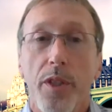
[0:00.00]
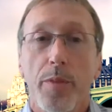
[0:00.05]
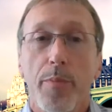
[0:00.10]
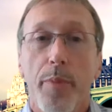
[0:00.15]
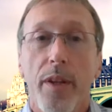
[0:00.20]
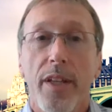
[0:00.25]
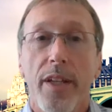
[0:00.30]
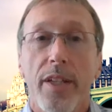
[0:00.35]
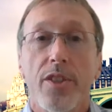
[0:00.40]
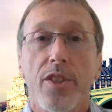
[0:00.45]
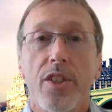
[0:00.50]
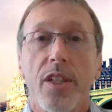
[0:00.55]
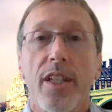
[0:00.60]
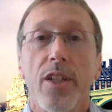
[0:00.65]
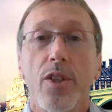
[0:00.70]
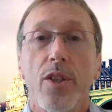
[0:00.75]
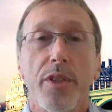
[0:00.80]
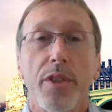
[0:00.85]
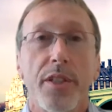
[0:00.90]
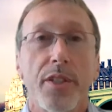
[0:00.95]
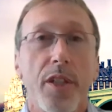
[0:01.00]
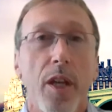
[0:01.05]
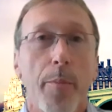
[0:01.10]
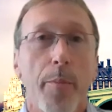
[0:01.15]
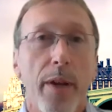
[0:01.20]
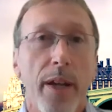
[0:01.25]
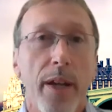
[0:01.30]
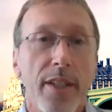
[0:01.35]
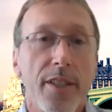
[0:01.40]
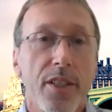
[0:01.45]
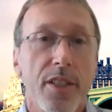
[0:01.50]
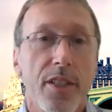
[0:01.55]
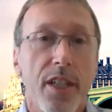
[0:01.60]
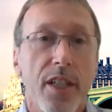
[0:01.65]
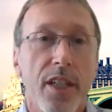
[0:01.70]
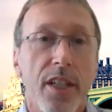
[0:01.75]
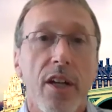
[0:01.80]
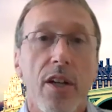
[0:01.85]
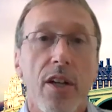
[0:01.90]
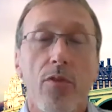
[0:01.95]
is planned to increase
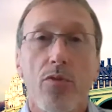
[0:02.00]
capacity